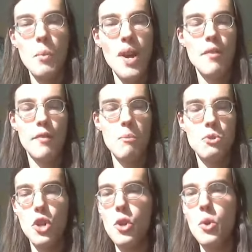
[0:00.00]
It went
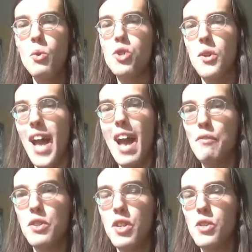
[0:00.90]
from 2 to a
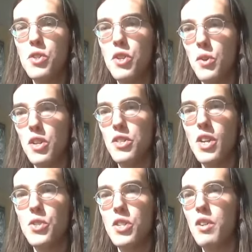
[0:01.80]
half a dozen or a
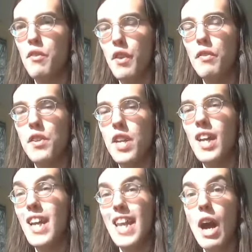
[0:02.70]
dozen to
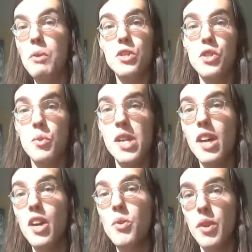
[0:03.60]
50. Now it's
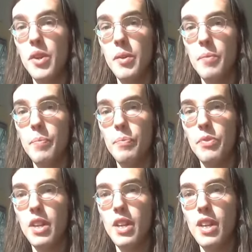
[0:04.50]
300.
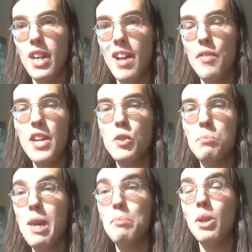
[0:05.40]

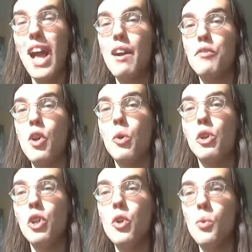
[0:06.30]
These people have
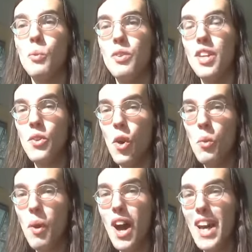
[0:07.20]
no clue. You
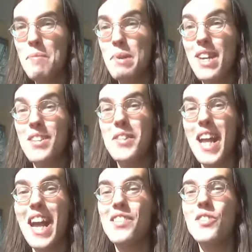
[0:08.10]
know why?
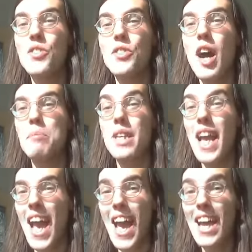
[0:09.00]
Because it hasn't
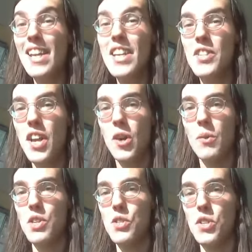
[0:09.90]
stopped any
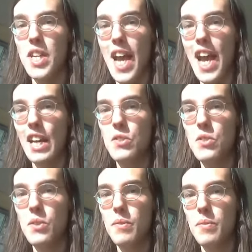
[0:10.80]
terrorist attacks.